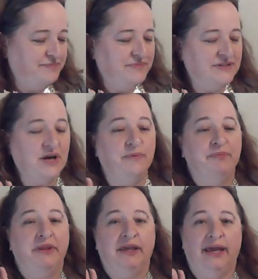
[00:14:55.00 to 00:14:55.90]
So,
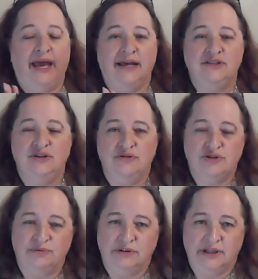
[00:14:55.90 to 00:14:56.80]
as
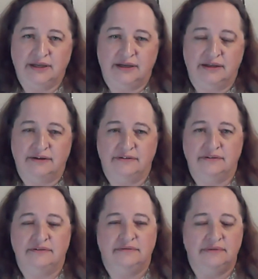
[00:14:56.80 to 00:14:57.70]
usual,
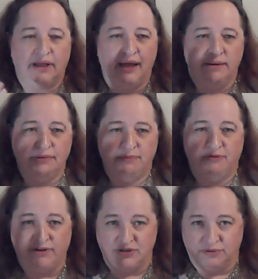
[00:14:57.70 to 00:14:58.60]
I am a
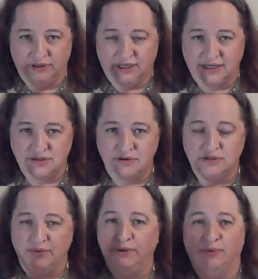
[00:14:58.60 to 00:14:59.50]
professional organizer, and
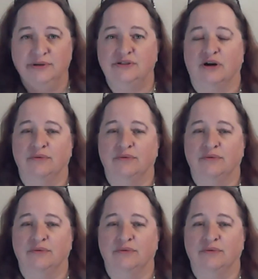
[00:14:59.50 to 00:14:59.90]
so we always start